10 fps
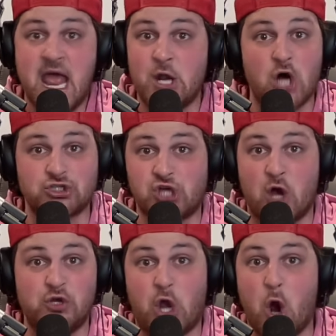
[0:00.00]
And also,
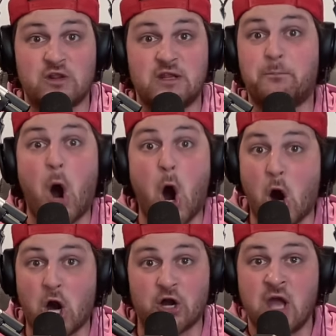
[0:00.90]
you go to the
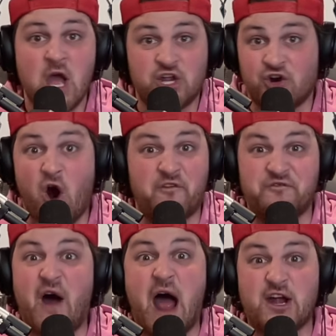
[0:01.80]
park, you're all
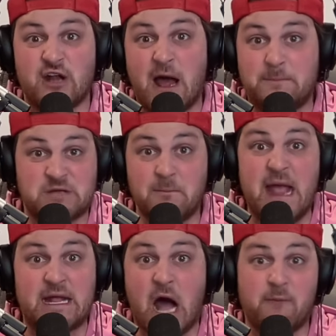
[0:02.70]
fired up to
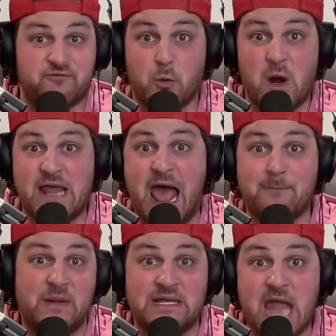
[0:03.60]
make up for what
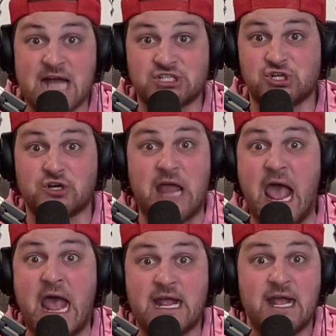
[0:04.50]
happened
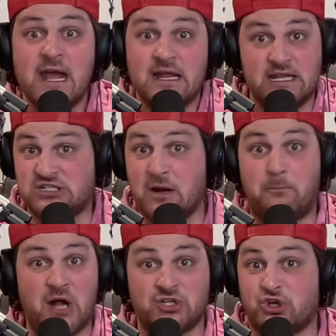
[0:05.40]
yesterday. It's a
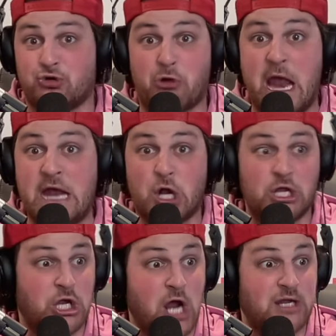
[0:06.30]
bunch of rain. Are
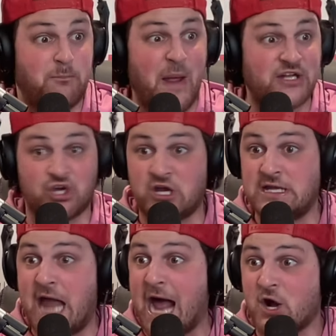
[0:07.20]
you going to pitch? Are
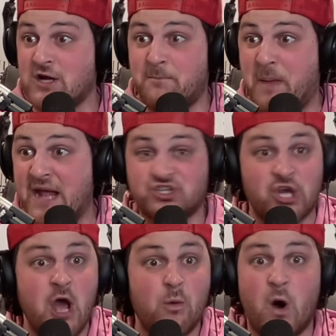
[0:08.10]
you not going to pitch?